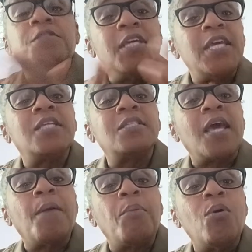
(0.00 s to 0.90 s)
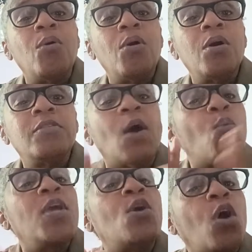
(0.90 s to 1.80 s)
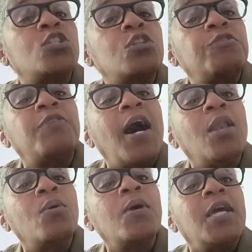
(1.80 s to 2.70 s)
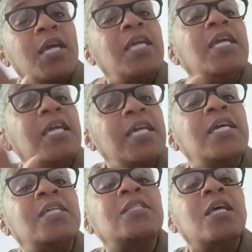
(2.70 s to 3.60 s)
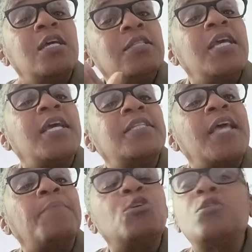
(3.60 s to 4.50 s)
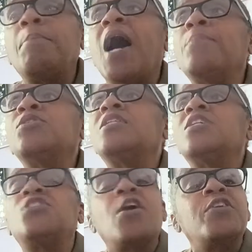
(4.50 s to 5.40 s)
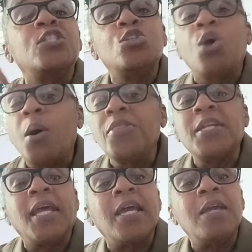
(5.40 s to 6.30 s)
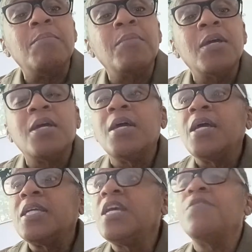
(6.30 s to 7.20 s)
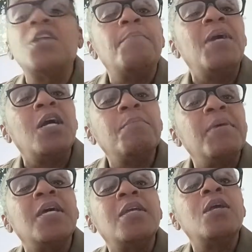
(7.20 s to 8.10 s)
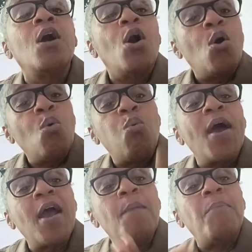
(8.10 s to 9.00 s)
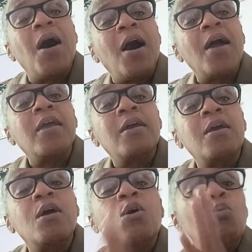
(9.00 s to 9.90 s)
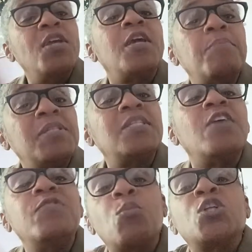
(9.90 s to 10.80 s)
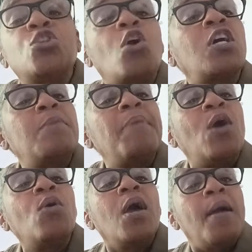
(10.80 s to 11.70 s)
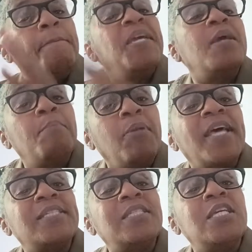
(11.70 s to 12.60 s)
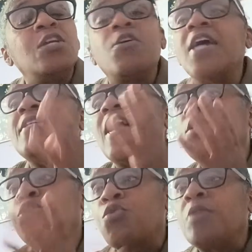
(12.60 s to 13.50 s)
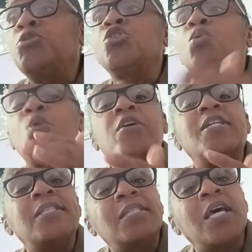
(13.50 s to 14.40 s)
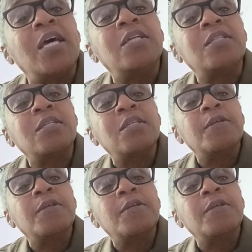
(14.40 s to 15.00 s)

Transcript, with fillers: the example that we are to follow. He is the example. The Bible says there is no other name given among men whereby we can be saved. Now, we're talking about being blessed here. And that's scripture where it says